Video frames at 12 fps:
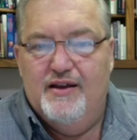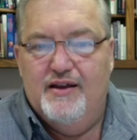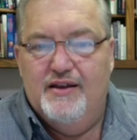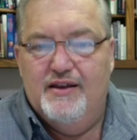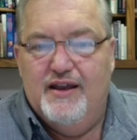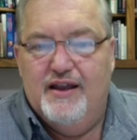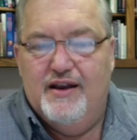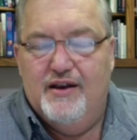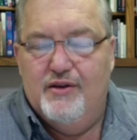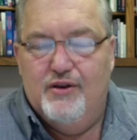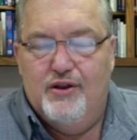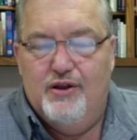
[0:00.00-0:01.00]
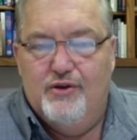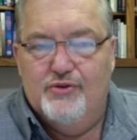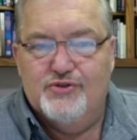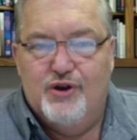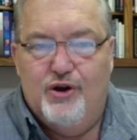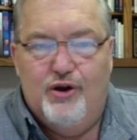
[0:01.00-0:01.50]
He had
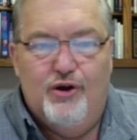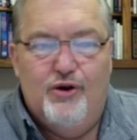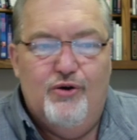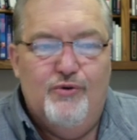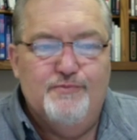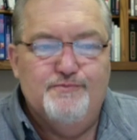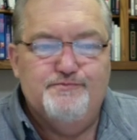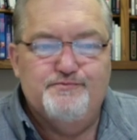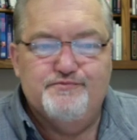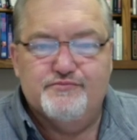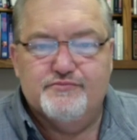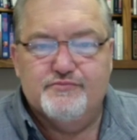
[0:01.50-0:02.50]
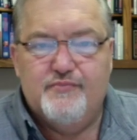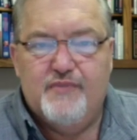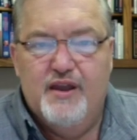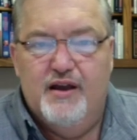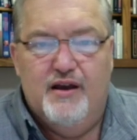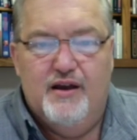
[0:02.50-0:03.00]
lost all
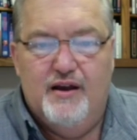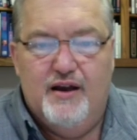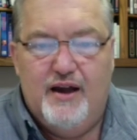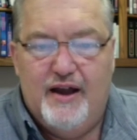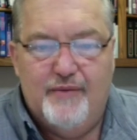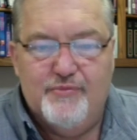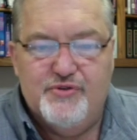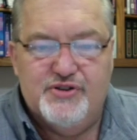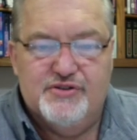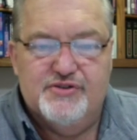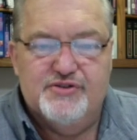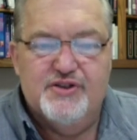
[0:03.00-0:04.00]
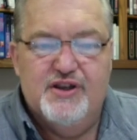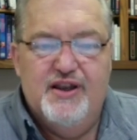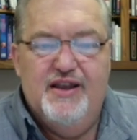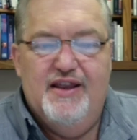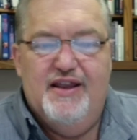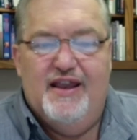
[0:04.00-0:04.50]
options.
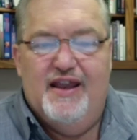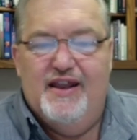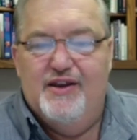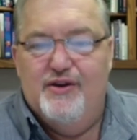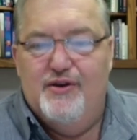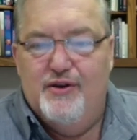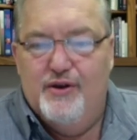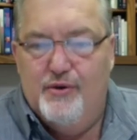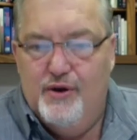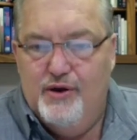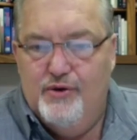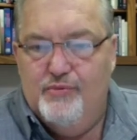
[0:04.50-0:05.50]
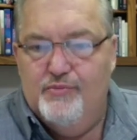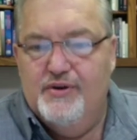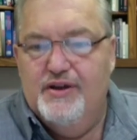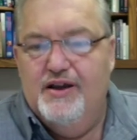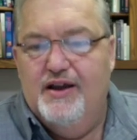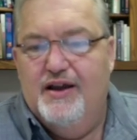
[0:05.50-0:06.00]
He had no
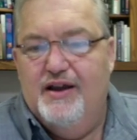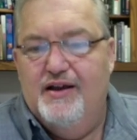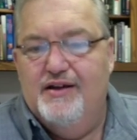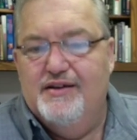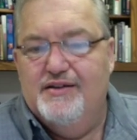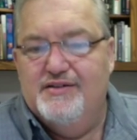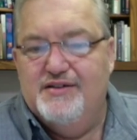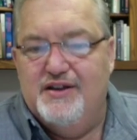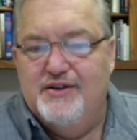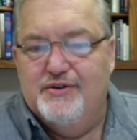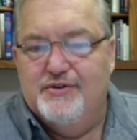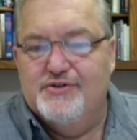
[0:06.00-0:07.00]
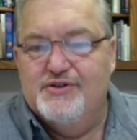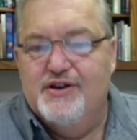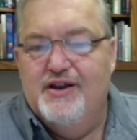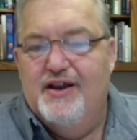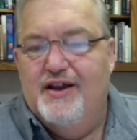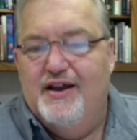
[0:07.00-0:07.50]
hope. Tears
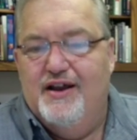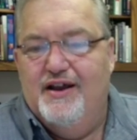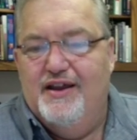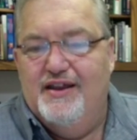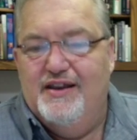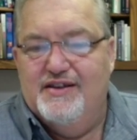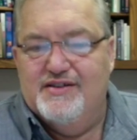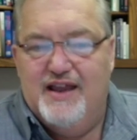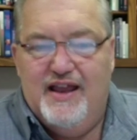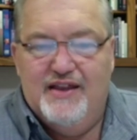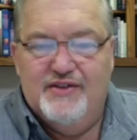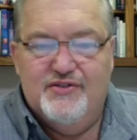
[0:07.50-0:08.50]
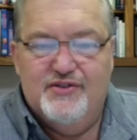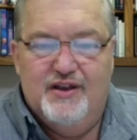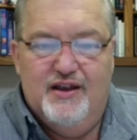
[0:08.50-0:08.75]
in his eyes.